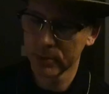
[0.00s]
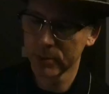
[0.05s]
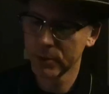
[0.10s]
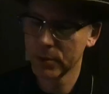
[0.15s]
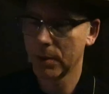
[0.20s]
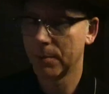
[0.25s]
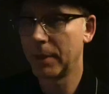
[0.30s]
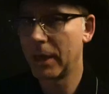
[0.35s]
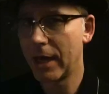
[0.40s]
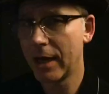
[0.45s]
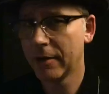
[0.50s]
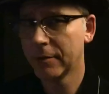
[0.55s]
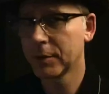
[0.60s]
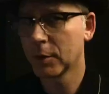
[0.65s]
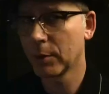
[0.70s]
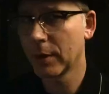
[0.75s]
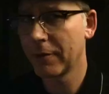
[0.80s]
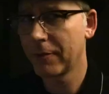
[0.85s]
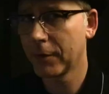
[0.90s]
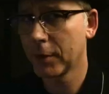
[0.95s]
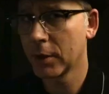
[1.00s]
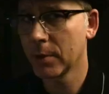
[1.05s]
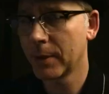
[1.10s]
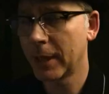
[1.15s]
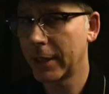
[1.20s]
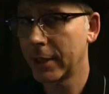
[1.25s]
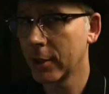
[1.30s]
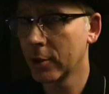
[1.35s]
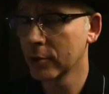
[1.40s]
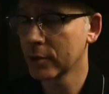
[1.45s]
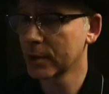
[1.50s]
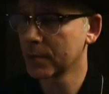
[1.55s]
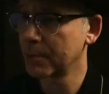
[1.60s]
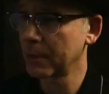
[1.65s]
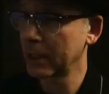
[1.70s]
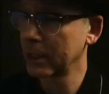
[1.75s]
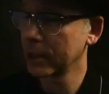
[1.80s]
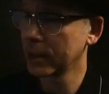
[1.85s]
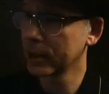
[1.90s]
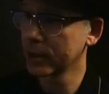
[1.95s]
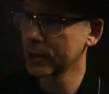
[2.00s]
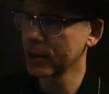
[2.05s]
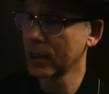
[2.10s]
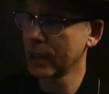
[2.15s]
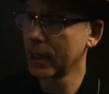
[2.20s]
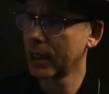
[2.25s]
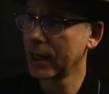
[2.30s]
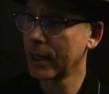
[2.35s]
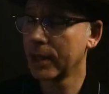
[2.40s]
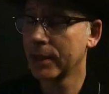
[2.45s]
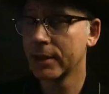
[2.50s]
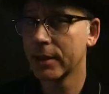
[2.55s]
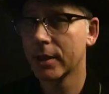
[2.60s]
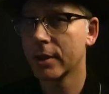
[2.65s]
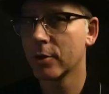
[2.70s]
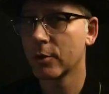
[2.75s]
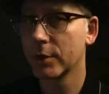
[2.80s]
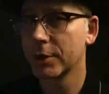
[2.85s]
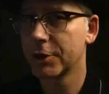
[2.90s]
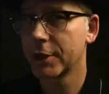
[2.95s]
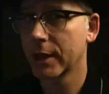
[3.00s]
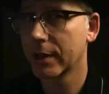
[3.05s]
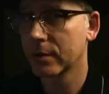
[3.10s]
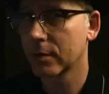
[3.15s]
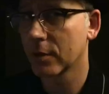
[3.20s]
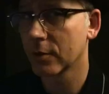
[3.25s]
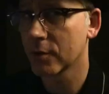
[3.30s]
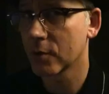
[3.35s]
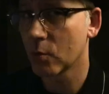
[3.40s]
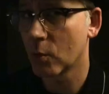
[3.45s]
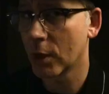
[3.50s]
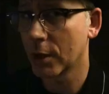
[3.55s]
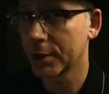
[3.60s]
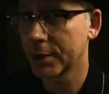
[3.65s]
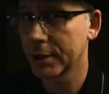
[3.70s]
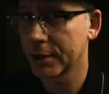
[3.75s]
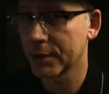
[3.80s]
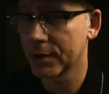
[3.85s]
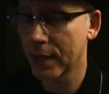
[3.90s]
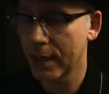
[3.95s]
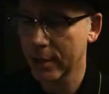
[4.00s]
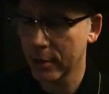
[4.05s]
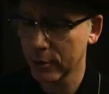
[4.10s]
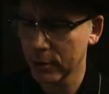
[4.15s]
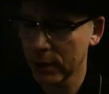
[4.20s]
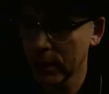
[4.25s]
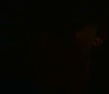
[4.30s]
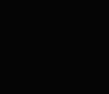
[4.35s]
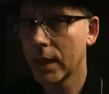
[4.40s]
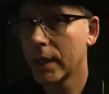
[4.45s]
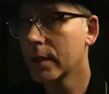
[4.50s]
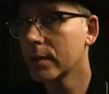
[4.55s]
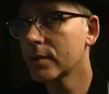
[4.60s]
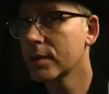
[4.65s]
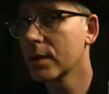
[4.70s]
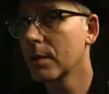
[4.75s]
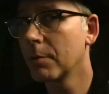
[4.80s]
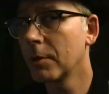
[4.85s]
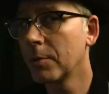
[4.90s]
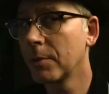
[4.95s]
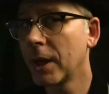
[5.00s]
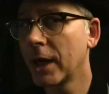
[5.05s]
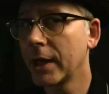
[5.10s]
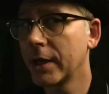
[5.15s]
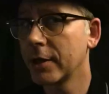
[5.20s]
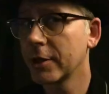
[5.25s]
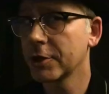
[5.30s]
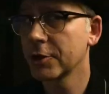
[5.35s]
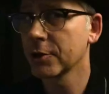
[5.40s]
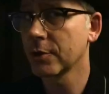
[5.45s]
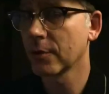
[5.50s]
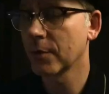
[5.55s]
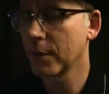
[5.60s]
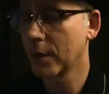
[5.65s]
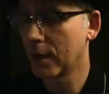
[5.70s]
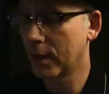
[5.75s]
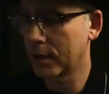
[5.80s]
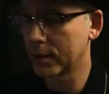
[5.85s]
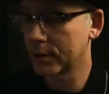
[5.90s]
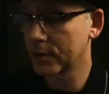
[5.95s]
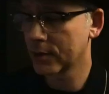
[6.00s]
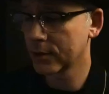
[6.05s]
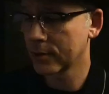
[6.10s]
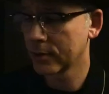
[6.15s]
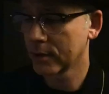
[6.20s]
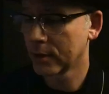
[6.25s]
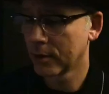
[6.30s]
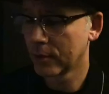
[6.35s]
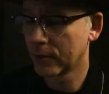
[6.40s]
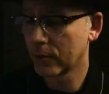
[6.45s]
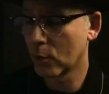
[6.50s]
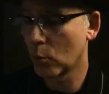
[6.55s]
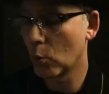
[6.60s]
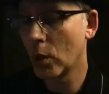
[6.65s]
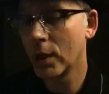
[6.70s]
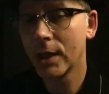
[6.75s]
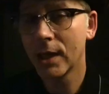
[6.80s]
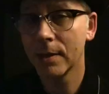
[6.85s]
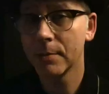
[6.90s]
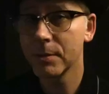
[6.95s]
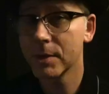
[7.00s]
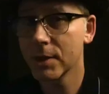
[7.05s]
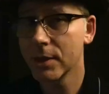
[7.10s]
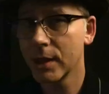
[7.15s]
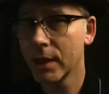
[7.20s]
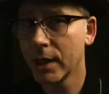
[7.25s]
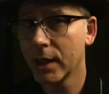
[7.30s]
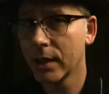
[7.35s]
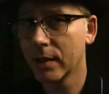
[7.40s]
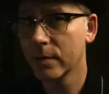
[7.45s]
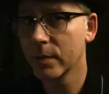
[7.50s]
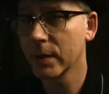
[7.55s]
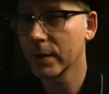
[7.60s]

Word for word: So I'm going to have to refer to my notes because I had to go and check those watches out and some of my initial thoughts. From what I'm seeing,